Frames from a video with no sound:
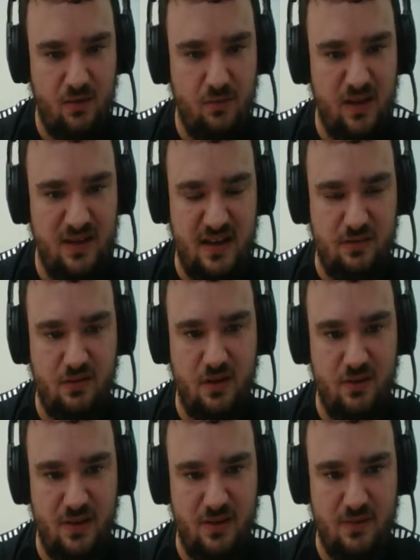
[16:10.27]

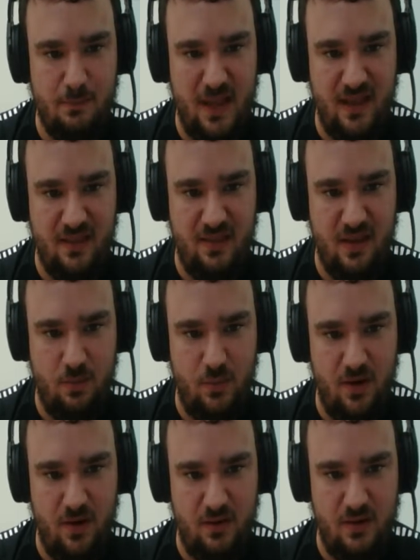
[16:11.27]
Redestro is speaking these
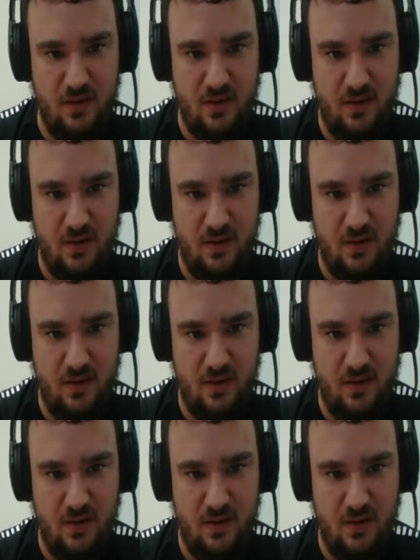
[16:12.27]
words